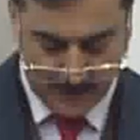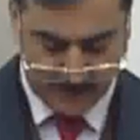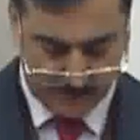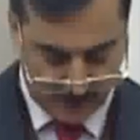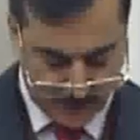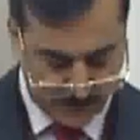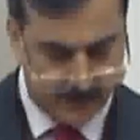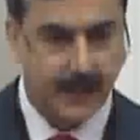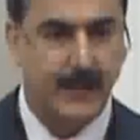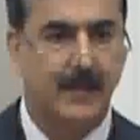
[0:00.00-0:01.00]
and
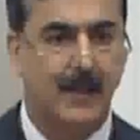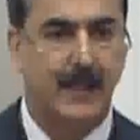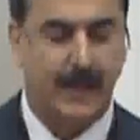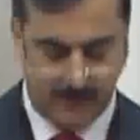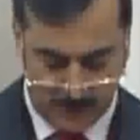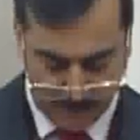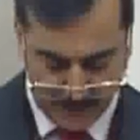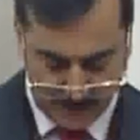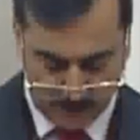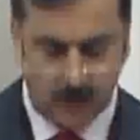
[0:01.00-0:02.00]
trans-regional
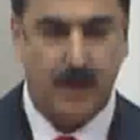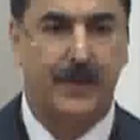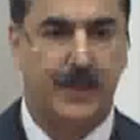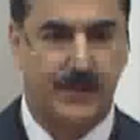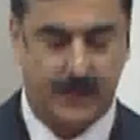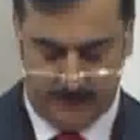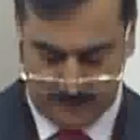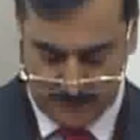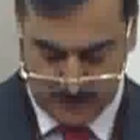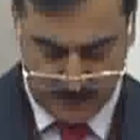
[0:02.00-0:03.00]
development cooperation.
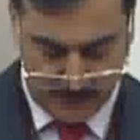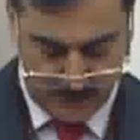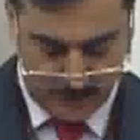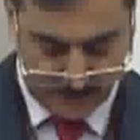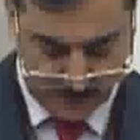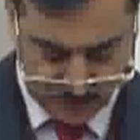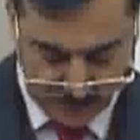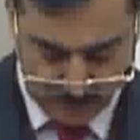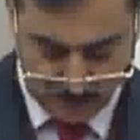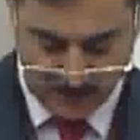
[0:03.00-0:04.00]
The
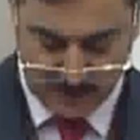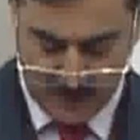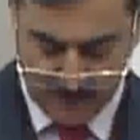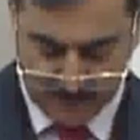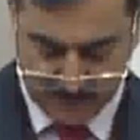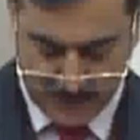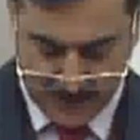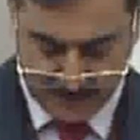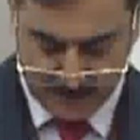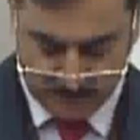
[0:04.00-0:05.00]
central theme of
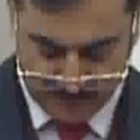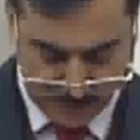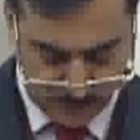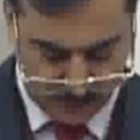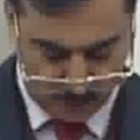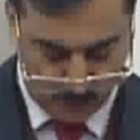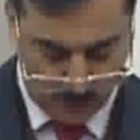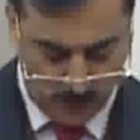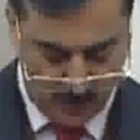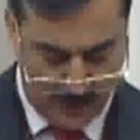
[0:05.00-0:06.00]
that runs
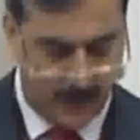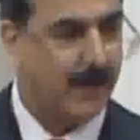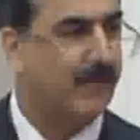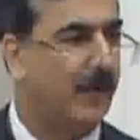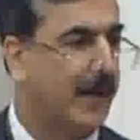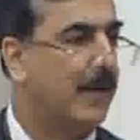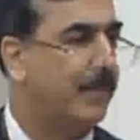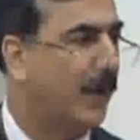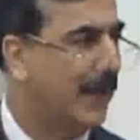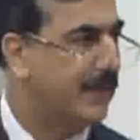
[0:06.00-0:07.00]
through our
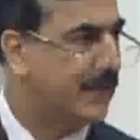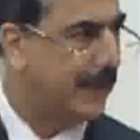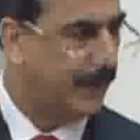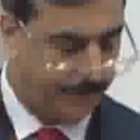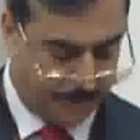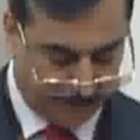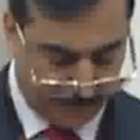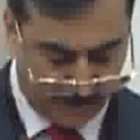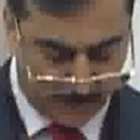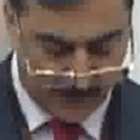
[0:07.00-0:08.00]
foreign policy.
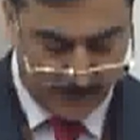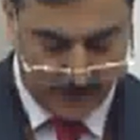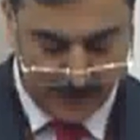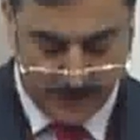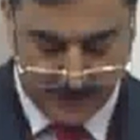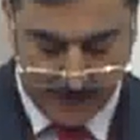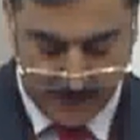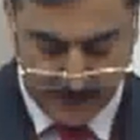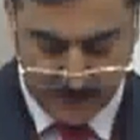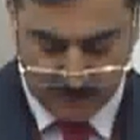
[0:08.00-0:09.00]

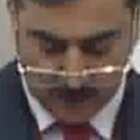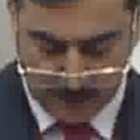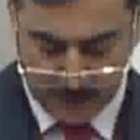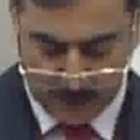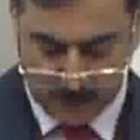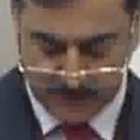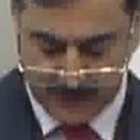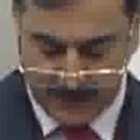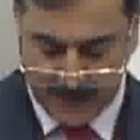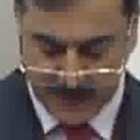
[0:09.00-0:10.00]
Indeed, the format
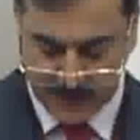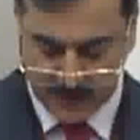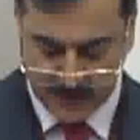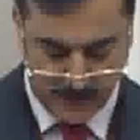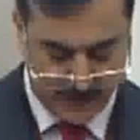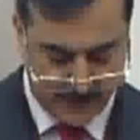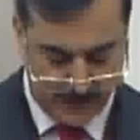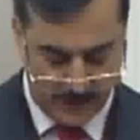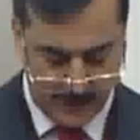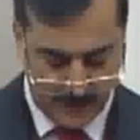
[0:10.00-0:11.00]
of the
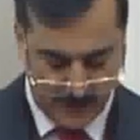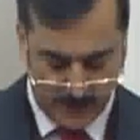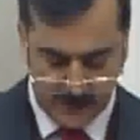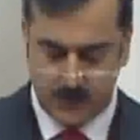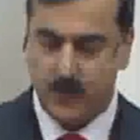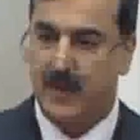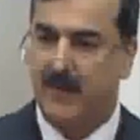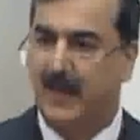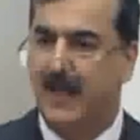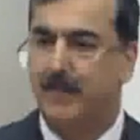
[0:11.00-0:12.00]
HLCC is to
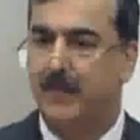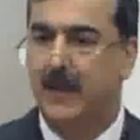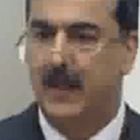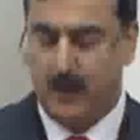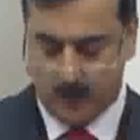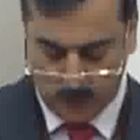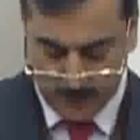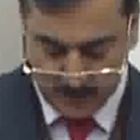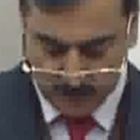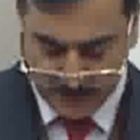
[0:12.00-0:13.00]
develop
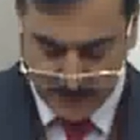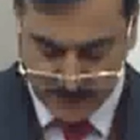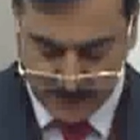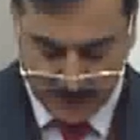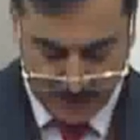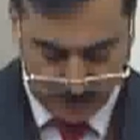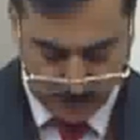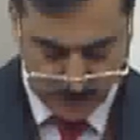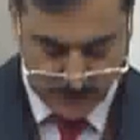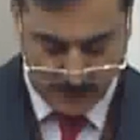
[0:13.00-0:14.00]
win-win
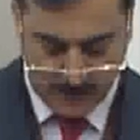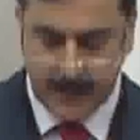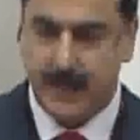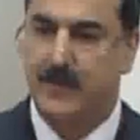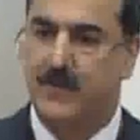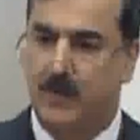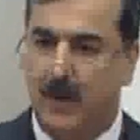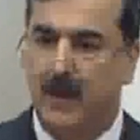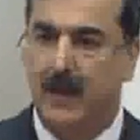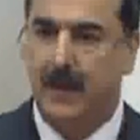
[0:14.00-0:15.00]
scenarios and
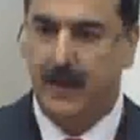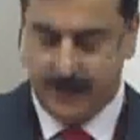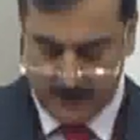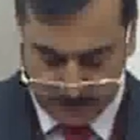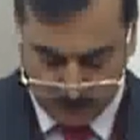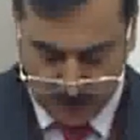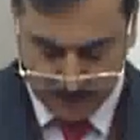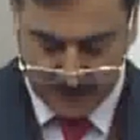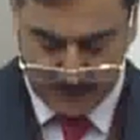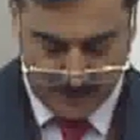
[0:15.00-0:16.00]
strong
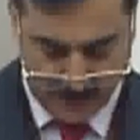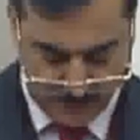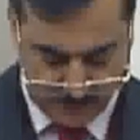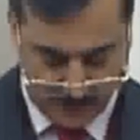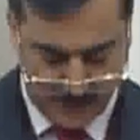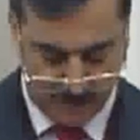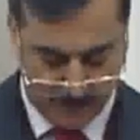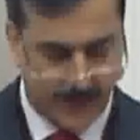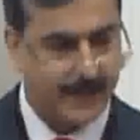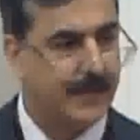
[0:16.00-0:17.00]
economic and
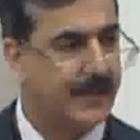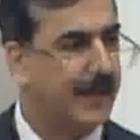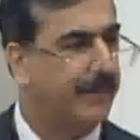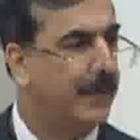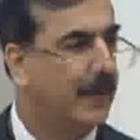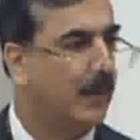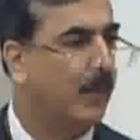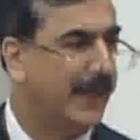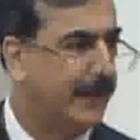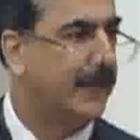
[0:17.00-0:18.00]
trade partnership
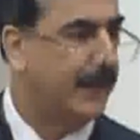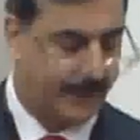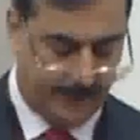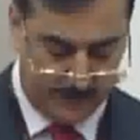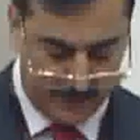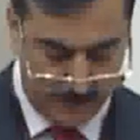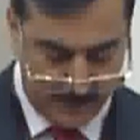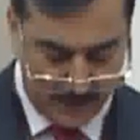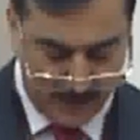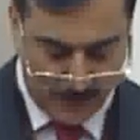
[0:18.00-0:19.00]
with Turkey.
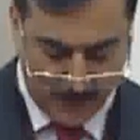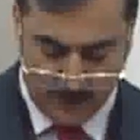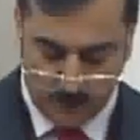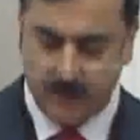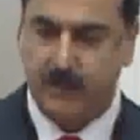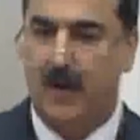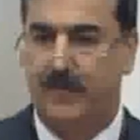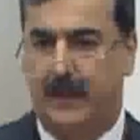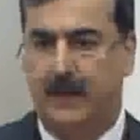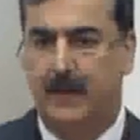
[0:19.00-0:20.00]
I look
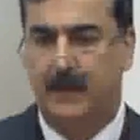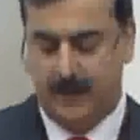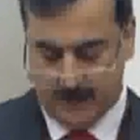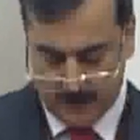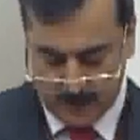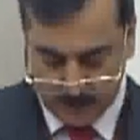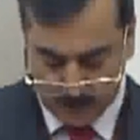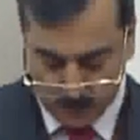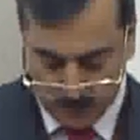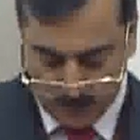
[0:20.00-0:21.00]
forward
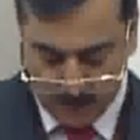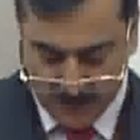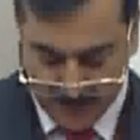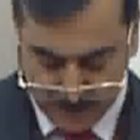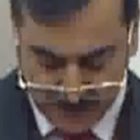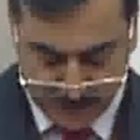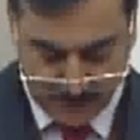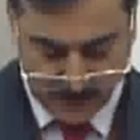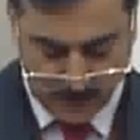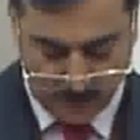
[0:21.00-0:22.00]
to my
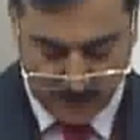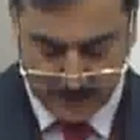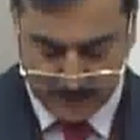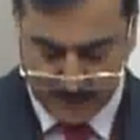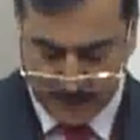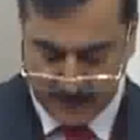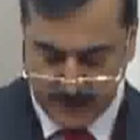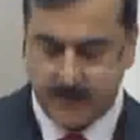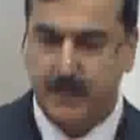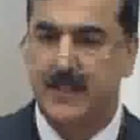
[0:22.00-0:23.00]
meetings with the
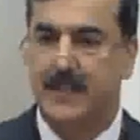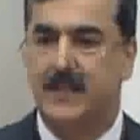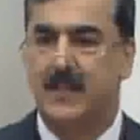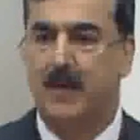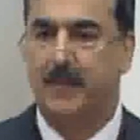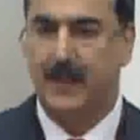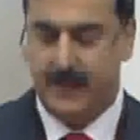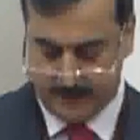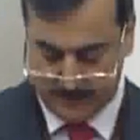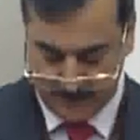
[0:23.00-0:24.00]
Turkish business
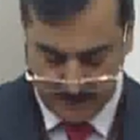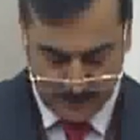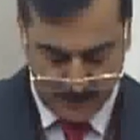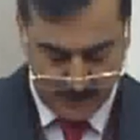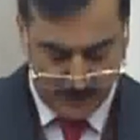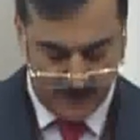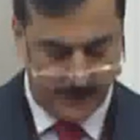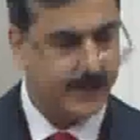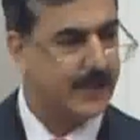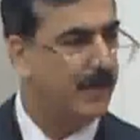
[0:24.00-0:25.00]
community
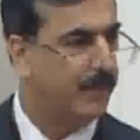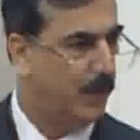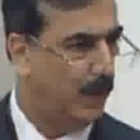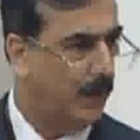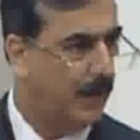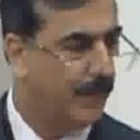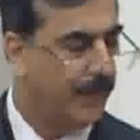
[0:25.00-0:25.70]
in Istanbul